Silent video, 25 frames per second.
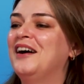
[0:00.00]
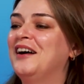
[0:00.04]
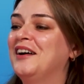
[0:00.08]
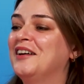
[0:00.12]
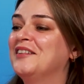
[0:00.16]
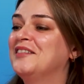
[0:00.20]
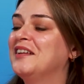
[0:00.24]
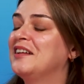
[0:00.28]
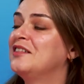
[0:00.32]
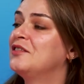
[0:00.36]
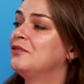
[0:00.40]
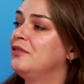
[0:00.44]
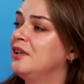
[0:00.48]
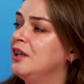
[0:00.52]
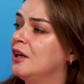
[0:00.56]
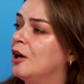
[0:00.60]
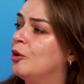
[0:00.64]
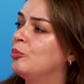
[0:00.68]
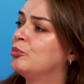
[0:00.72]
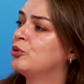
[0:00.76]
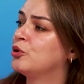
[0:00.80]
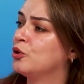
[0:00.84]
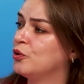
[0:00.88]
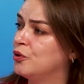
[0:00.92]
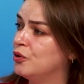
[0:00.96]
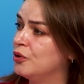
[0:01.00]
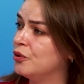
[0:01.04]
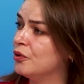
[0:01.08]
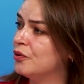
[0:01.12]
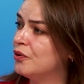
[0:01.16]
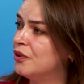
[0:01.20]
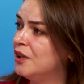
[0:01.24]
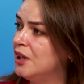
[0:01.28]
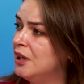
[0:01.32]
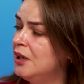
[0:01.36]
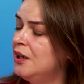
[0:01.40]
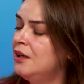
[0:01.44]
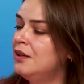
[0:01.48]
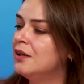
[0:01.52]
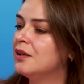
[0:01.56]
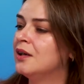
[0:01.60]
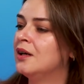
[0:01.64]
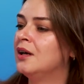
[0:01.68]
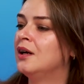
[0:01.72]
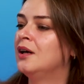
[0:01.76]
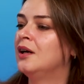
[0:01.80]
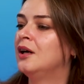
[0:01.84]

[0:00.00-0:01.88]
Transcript: that we are producing